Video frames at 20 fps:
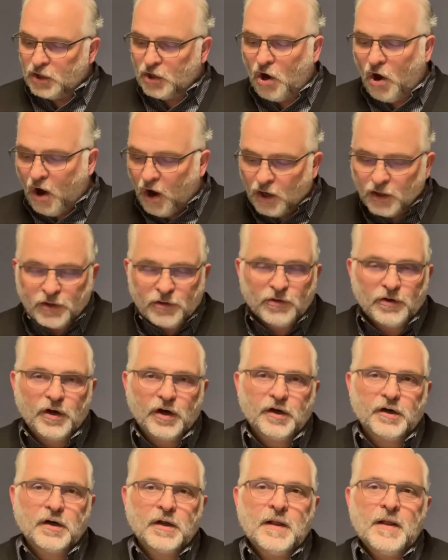
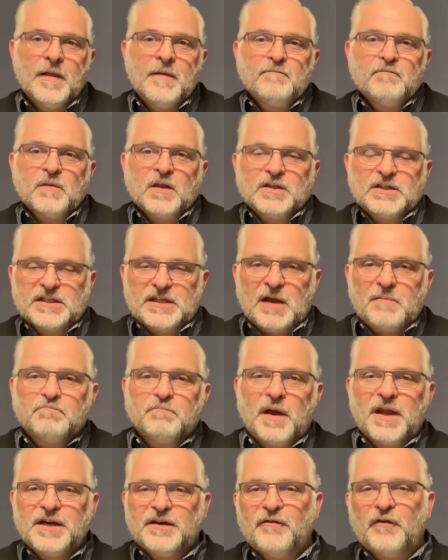conqueror. Some
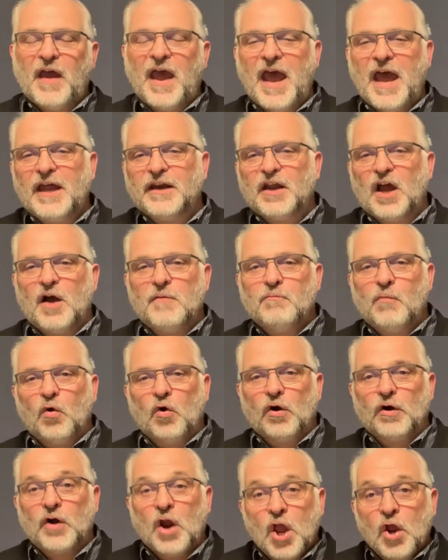might have had a
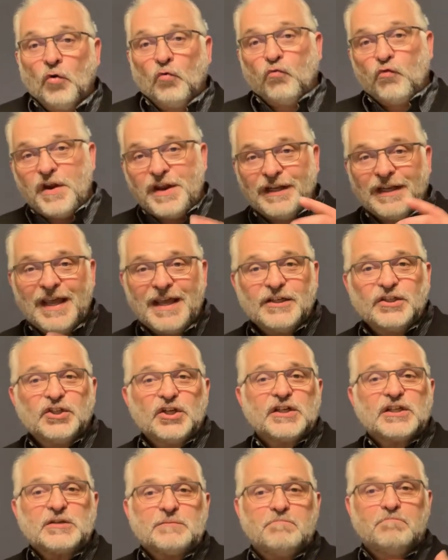more
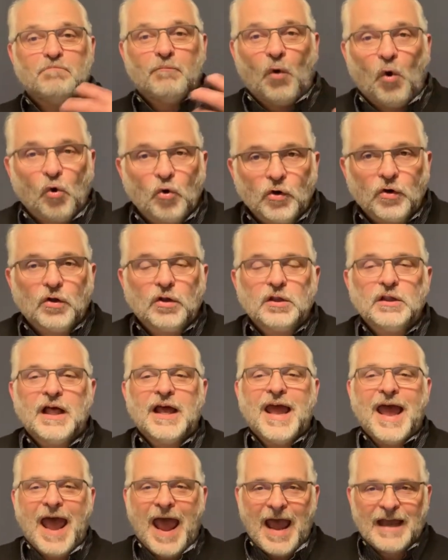religious, moral
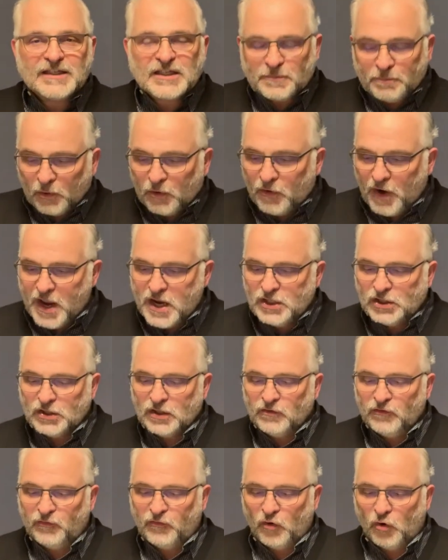
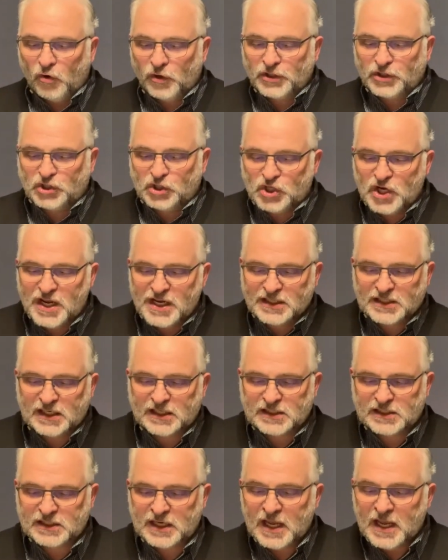aspiration for
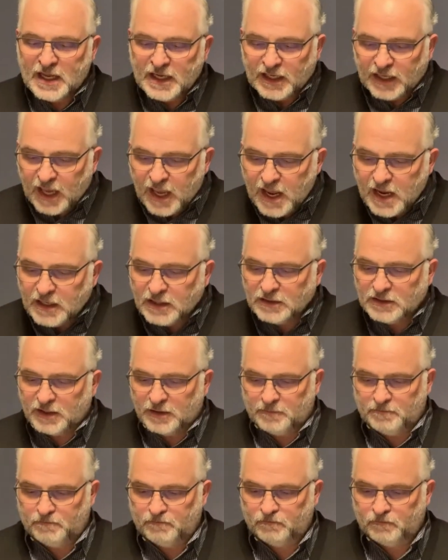Jesus'
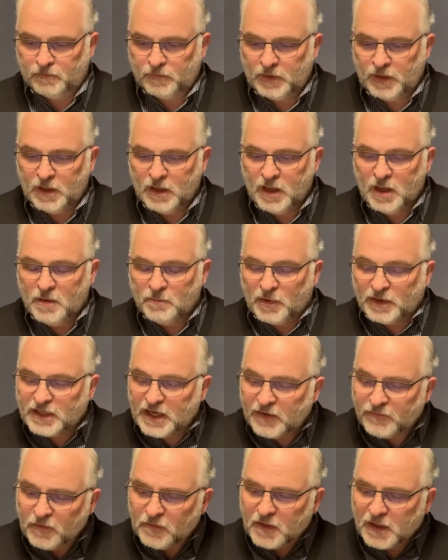kingdom. But
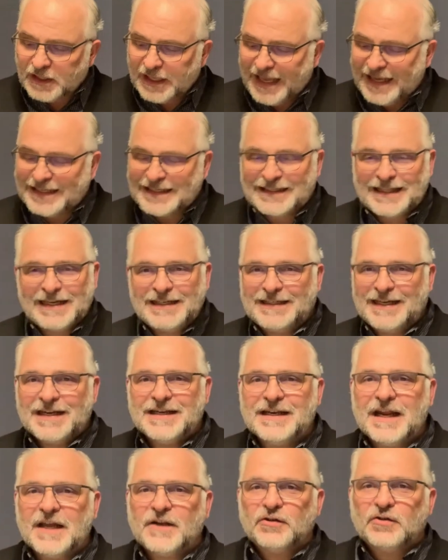nevertheless, they
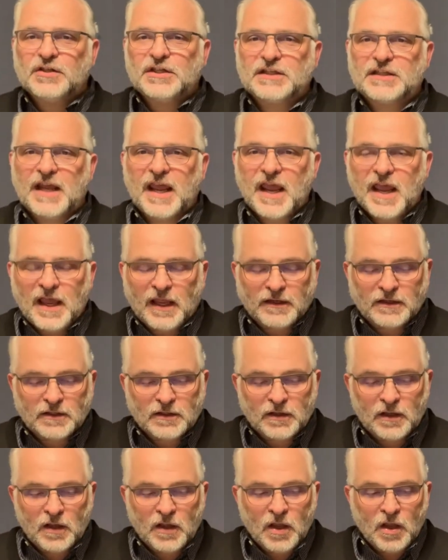didn't understand